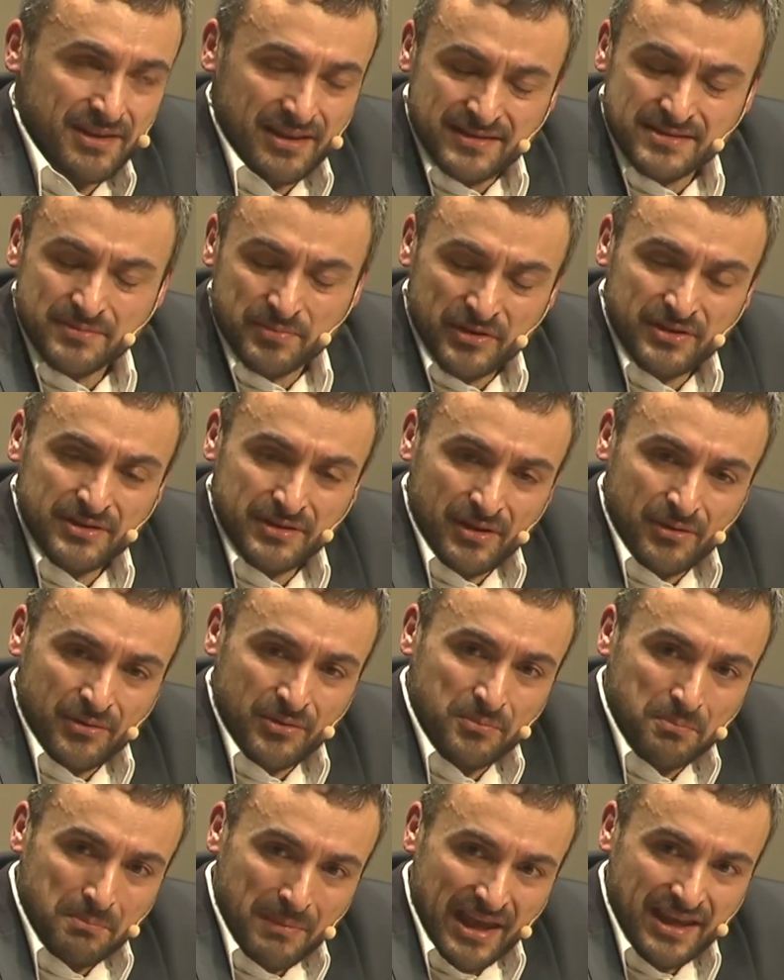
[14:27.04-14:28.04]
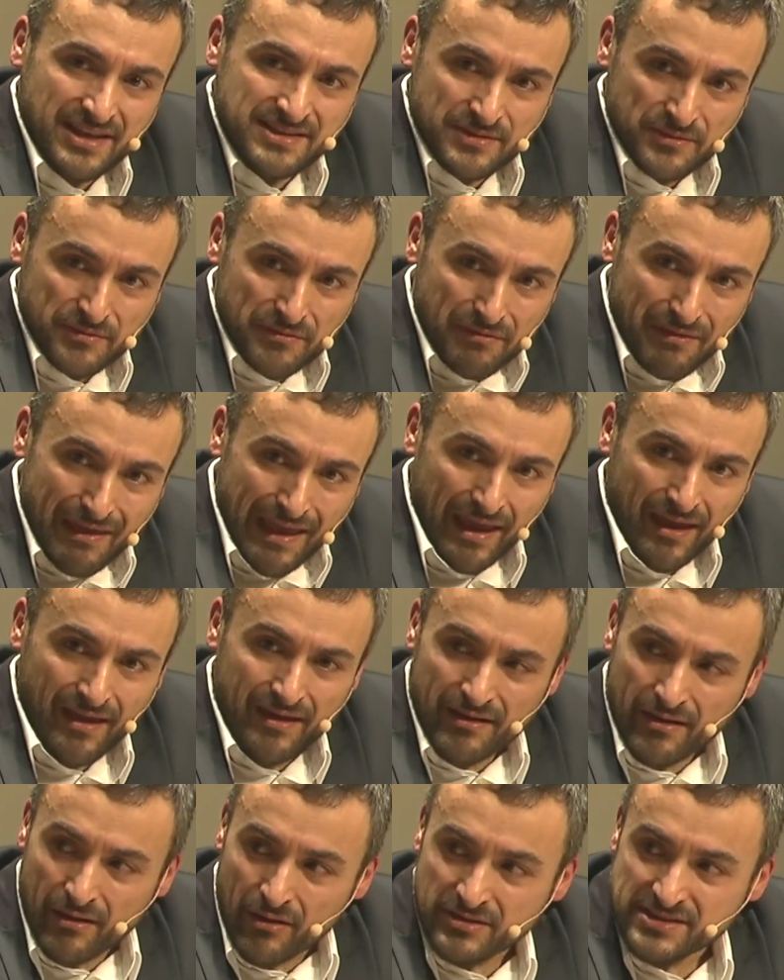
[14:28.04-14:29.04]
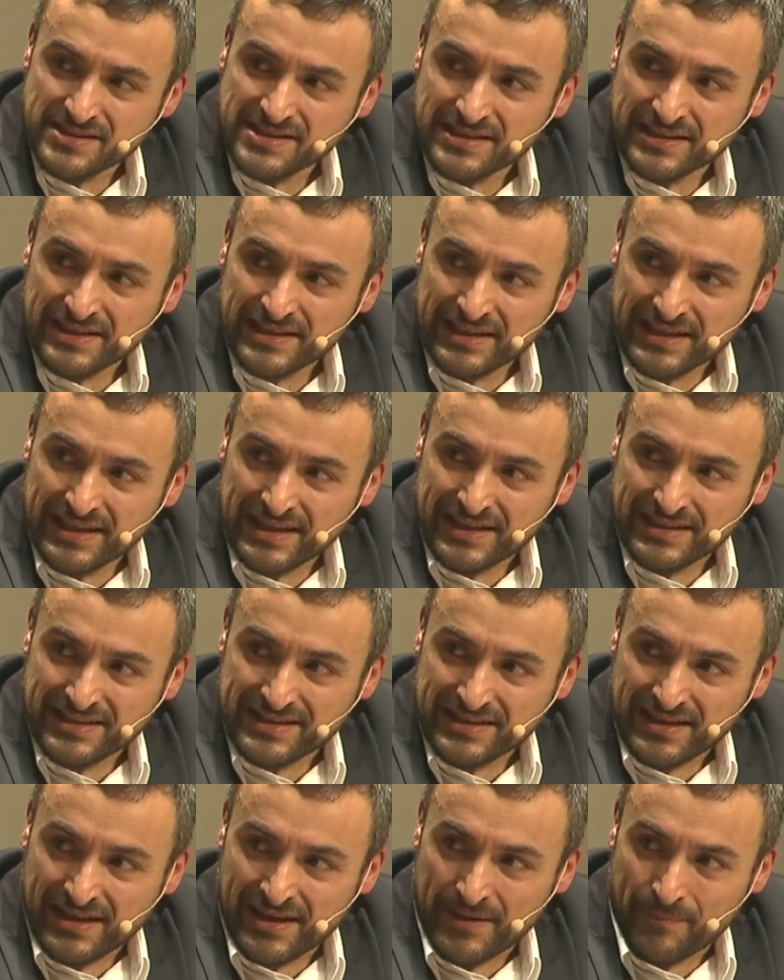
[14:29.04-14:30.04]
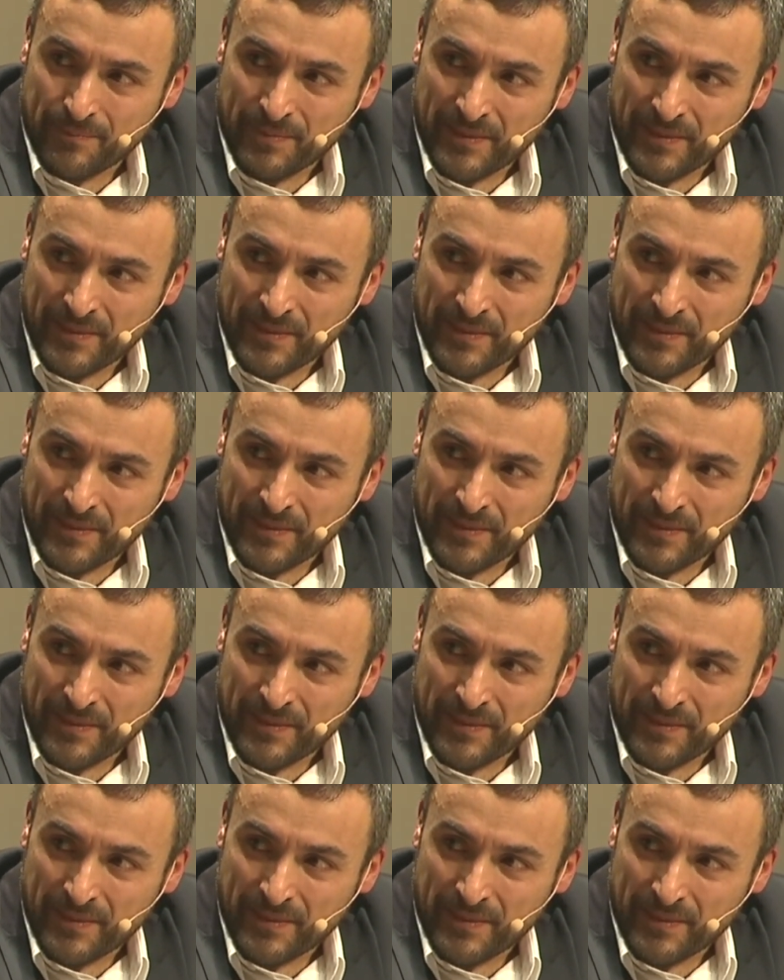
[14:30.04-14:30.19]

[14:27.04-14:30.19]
he's a poet who makes you think constantly and